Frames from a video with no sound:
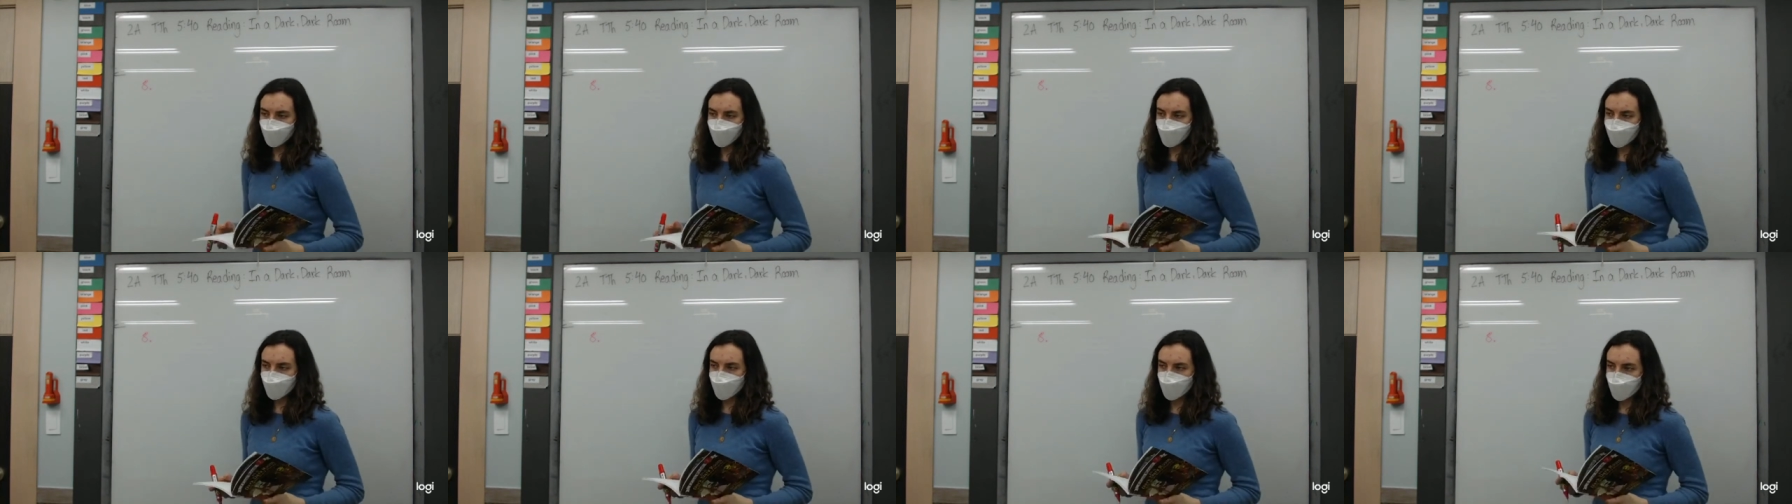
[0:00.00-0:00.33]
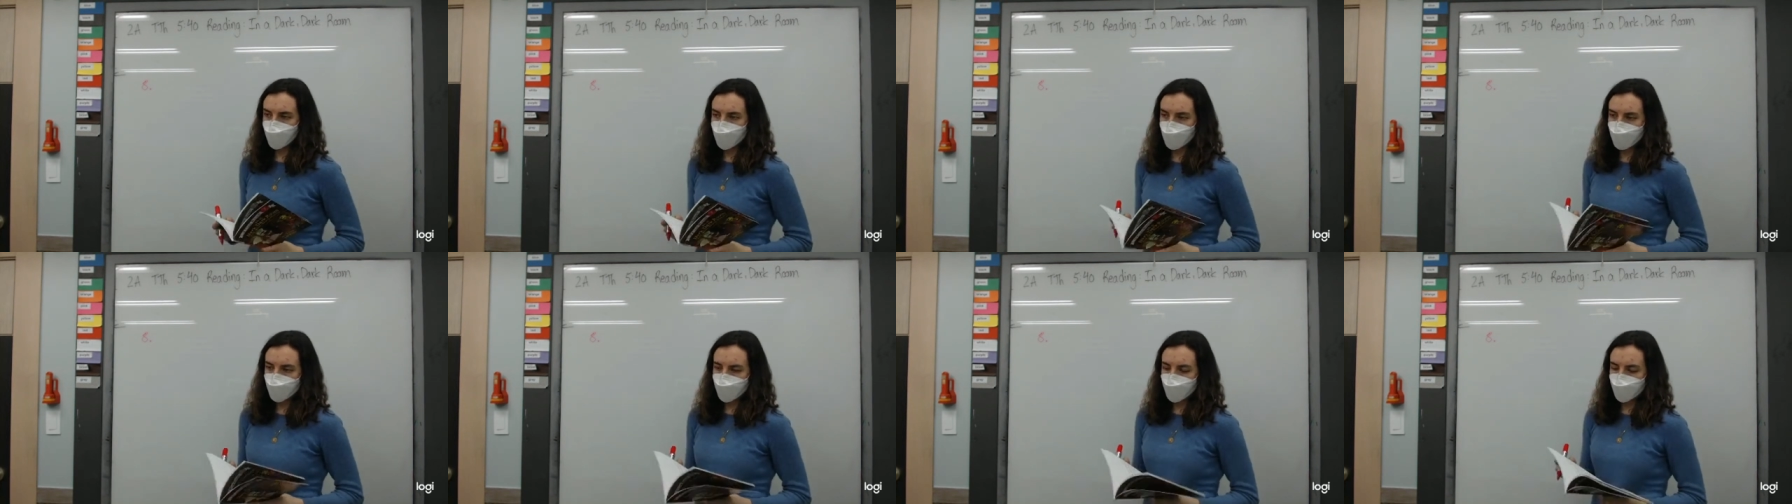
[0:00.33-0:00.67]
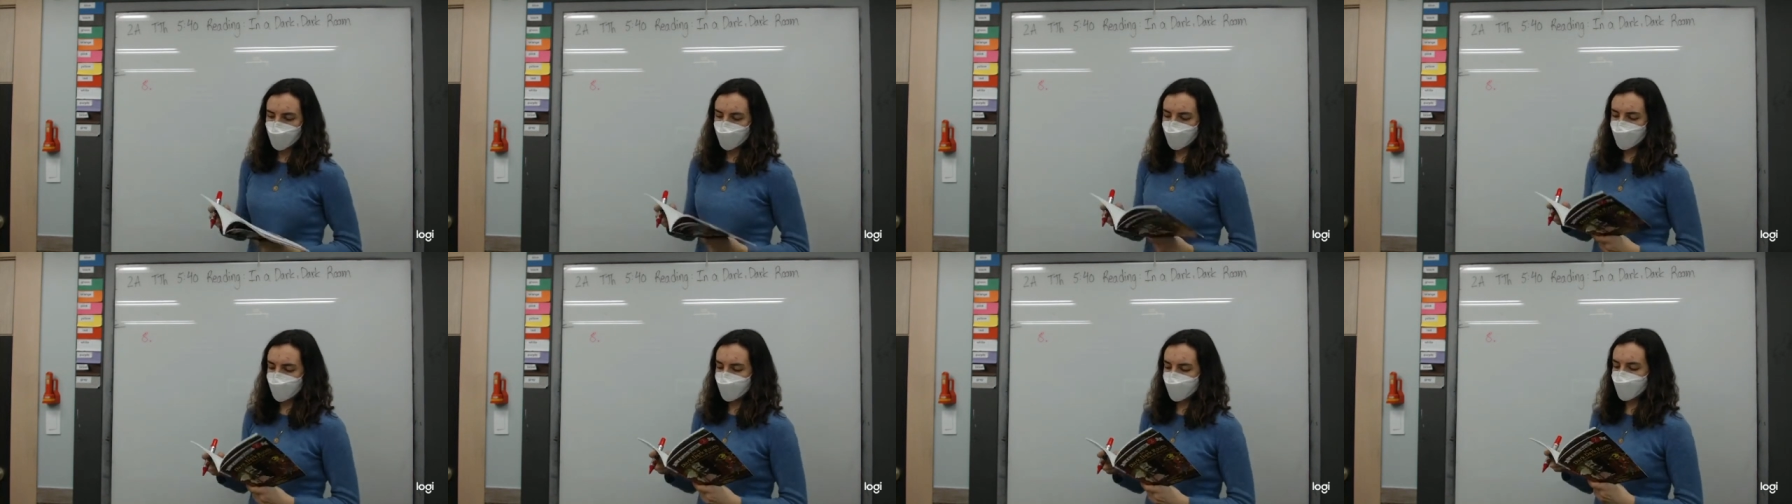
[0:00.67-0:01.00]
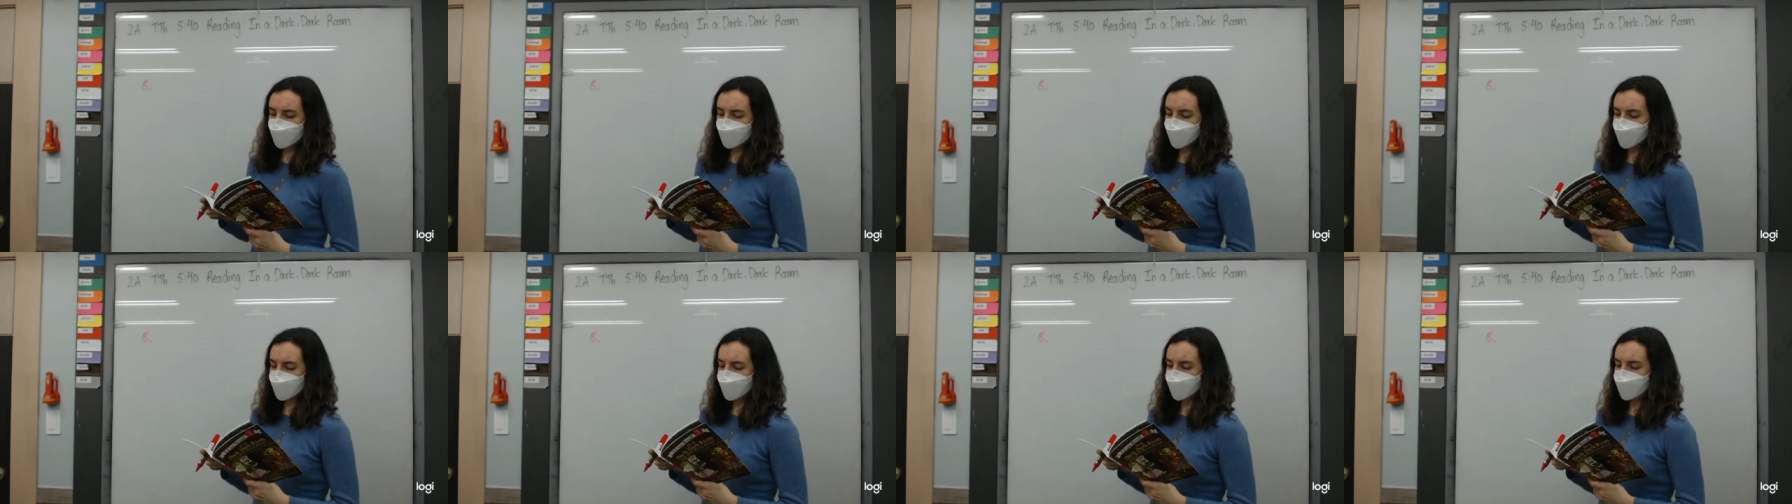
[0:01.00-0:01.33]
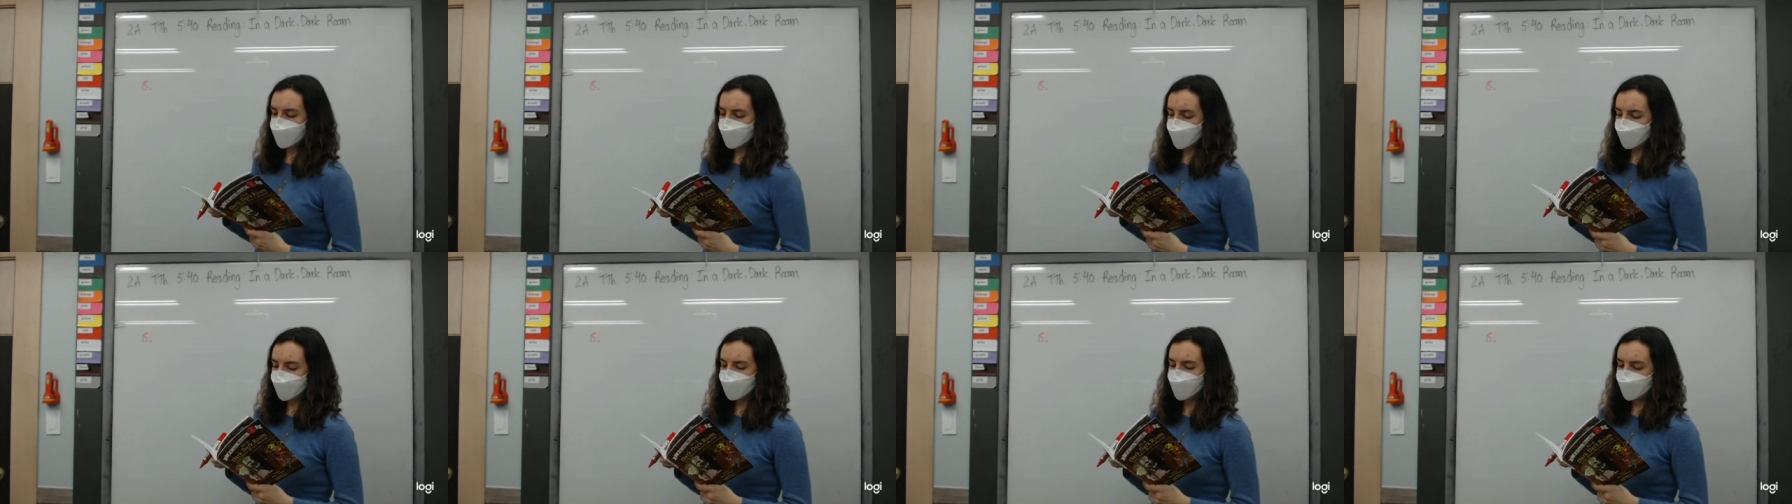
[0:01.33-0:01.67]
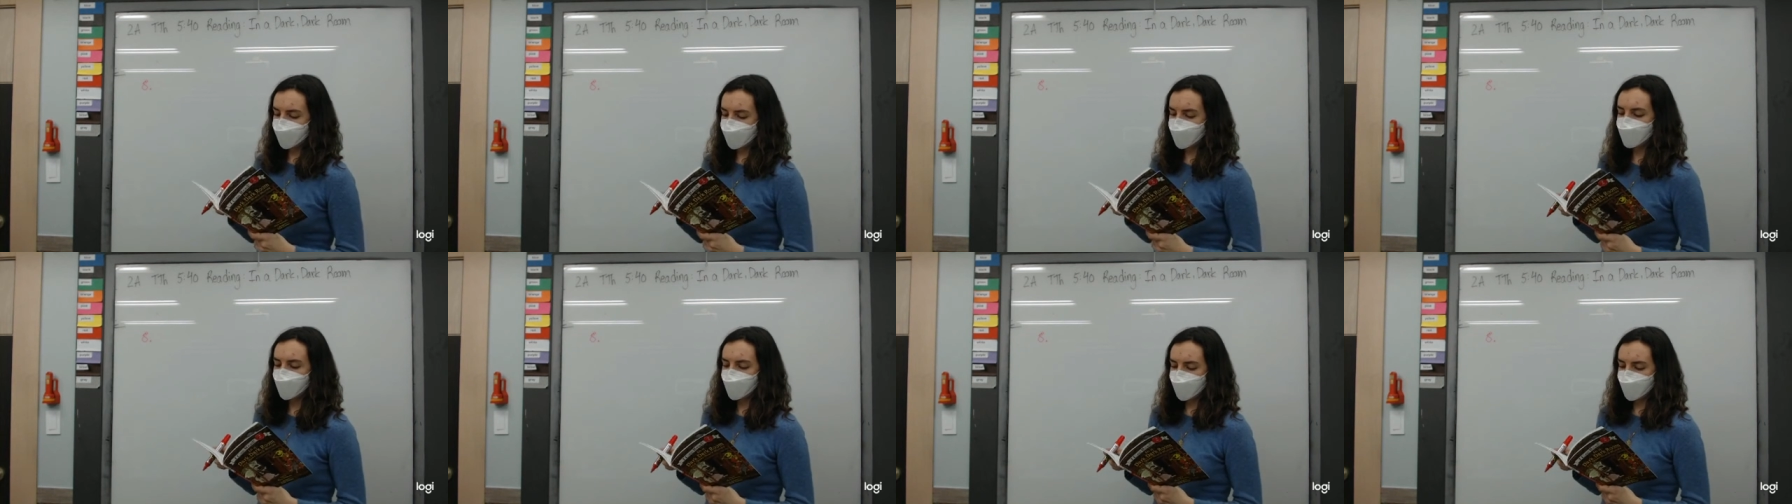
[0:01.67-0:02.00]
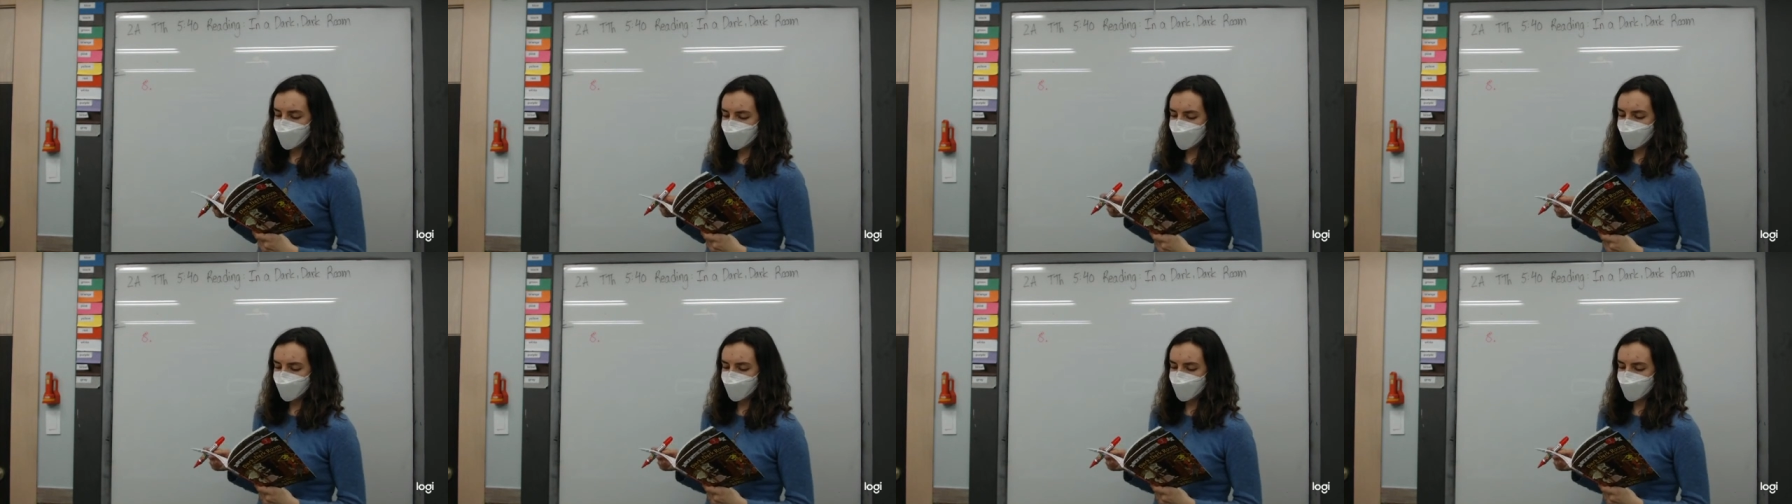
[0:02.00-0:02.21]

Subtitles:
She was like all the